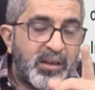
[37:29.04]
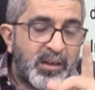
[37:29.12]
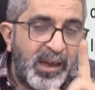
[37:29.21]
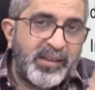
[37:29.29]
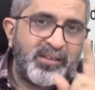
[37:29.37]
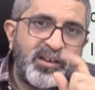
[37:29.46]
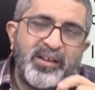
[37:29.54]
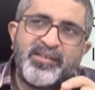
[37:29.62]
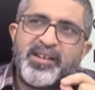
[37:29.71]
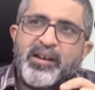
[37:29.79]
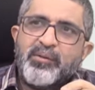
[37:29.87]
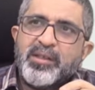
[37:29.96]
Guys,
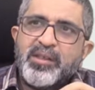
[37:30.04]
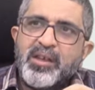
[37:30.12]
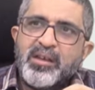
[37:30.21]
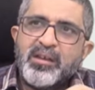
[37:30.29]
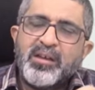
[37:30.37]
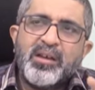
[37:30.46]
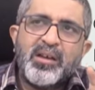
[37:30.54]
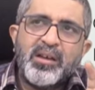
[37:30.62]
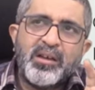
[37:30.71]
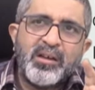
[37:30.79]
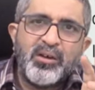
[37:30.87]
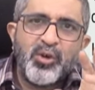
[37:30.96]
understand one thing,
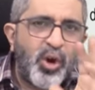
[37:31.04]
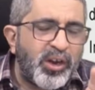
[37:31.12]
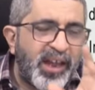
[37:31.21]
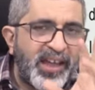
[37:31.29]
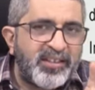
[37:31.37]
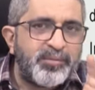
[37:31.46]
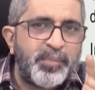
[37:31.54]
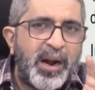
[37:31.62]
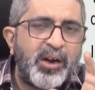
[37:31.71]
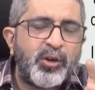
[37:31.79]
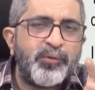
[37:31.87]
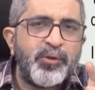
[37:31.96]
not as
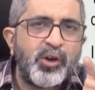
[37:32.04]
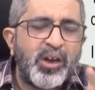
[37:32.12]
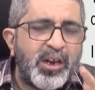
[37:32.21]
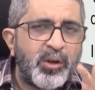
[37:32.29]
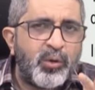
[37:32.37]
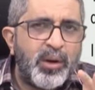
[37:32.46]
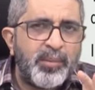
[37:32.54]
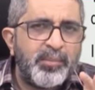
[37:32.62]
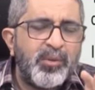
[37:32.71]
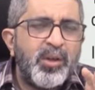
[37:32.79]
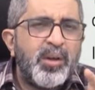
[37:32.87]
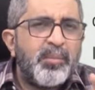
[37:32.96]
part of your curriculum,
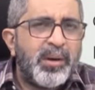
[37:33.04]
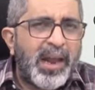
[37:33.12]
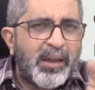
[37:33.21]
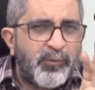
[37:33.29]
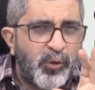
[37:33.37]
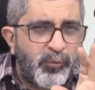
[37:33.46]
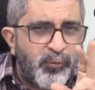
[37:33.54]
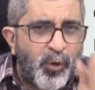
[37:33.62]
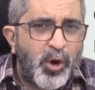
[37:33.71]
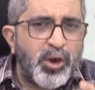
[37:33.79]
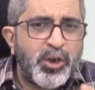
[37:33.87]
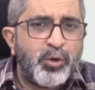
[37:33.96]
but I would
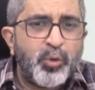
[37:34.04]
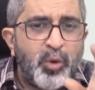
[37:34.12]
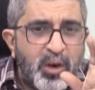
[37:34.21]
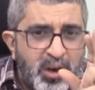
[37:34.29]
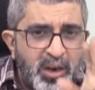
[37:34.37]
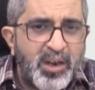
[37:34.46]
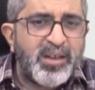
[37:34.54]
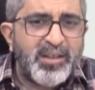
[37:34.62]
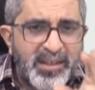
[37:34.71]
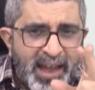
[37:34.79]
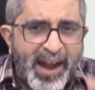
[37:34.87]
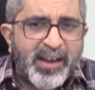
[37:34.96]
want you to
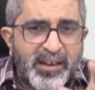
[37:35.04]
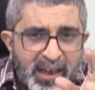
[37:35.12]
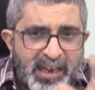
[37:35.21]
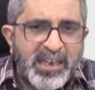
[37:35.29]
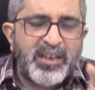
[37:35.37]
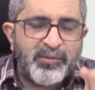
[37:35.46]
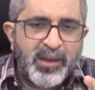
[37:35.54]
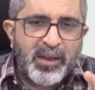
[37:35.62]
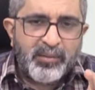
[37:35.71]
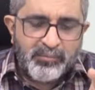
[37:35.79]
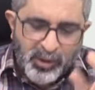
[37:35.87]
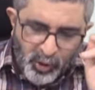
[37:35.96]
learn that anyway,
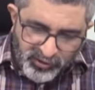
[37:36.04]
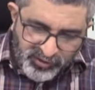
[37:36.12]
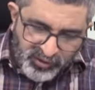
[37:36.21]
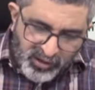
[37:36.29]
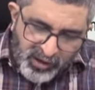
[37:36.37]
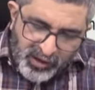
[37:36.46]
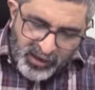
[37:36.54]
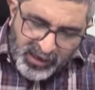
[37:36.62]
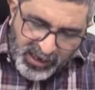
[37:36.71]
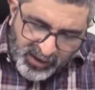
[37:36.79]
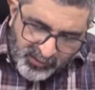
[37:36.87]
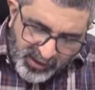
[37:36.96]
because
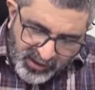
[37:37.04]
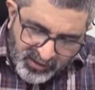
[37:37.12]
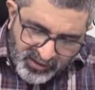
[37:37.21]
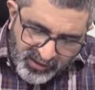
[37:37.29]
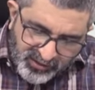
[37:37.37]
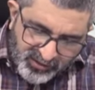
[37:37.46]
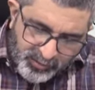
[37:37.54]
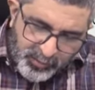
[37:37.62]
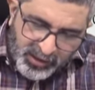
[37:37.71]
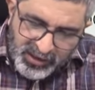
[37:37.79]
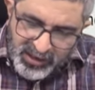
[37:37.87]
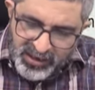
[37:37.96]
even in this
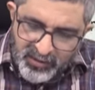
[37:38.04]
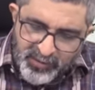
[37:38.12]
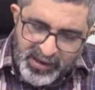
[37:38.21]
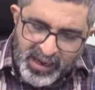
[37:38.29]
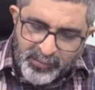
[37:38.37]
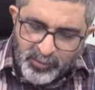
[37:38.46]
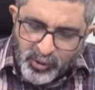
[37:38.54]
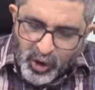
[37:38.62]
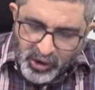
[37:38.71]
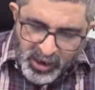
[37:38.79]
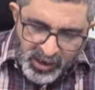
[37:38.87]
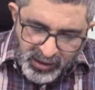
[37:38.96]
material, when I am
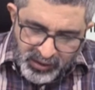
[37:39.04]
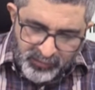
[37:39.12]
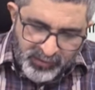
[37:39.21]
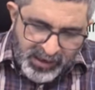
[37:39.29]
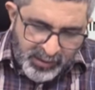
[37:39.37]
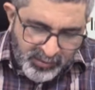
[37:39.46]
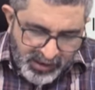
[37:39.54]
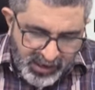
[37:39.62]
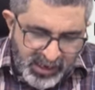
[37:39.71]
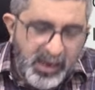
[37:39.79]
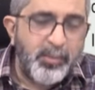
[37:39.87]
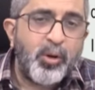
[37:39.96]
talking and when I am
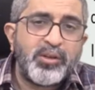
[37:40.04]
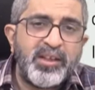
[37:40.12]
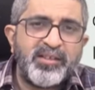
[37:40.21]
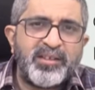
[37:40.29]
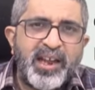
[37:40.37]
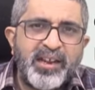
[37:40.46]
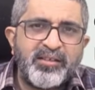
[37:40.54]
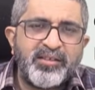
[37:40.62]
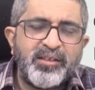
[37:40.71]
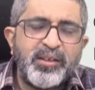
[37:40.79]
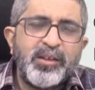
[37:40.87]
reading about these lines,